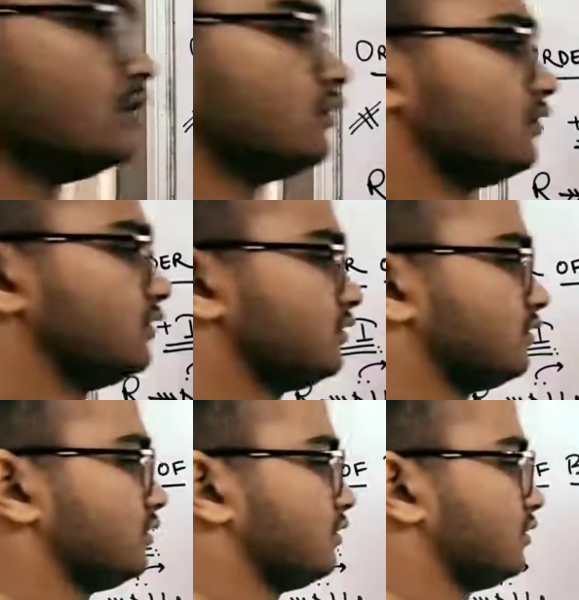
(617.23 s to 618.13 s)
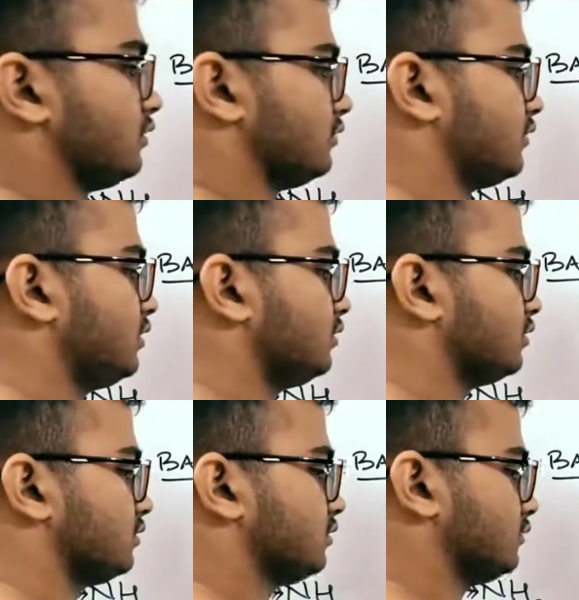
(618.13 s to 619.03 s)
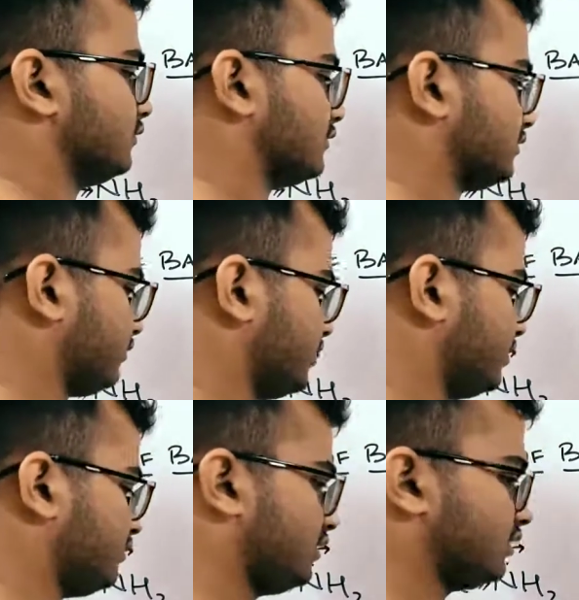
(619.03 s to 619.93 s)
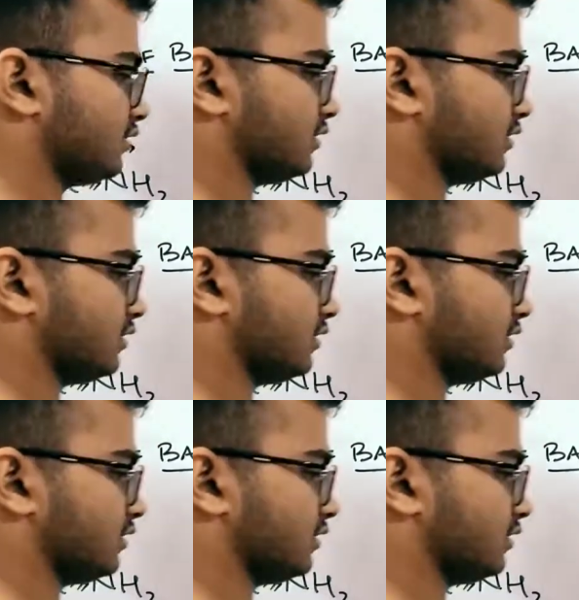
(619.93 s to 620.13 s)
This one, which is 3 degree,